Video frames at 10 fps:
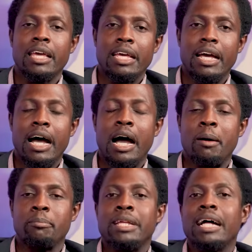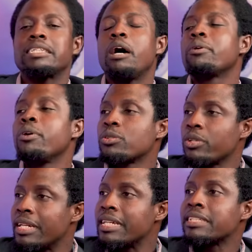that's how we got to
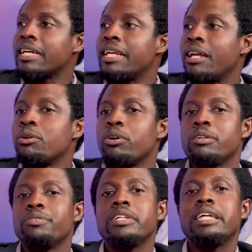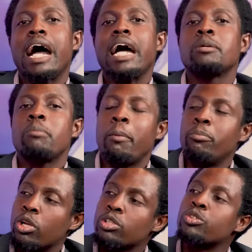understand that, no, even the animal
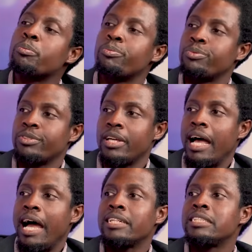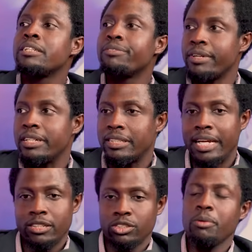blood groups are different.
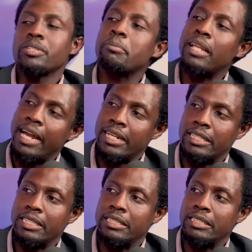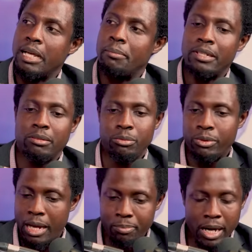There are some similarities. I mean,
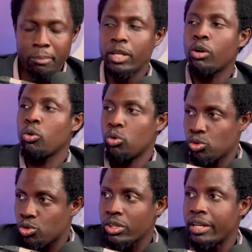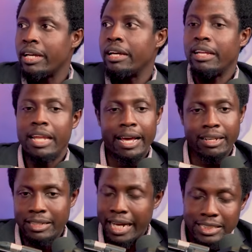we are probably close, like
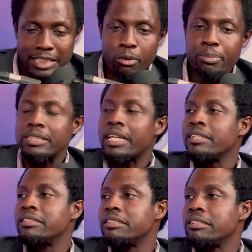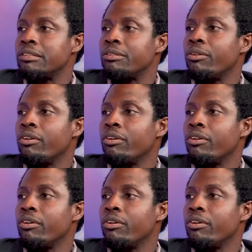97%,